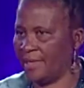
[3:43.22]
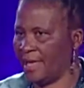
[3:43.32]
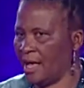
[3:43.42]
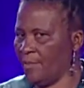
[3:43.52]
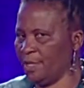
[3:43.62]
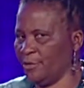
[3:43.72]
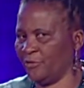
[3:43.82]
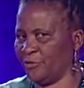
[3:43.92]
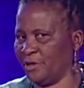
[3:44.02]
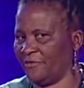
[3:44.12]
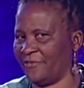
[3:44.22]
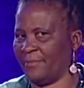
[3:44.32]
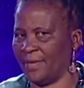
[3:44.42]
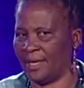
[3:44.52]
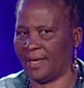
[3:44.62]
How many of you are
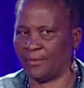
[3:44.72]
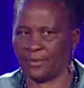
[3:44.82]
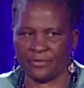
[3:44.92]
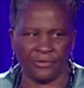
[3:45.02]
familiar with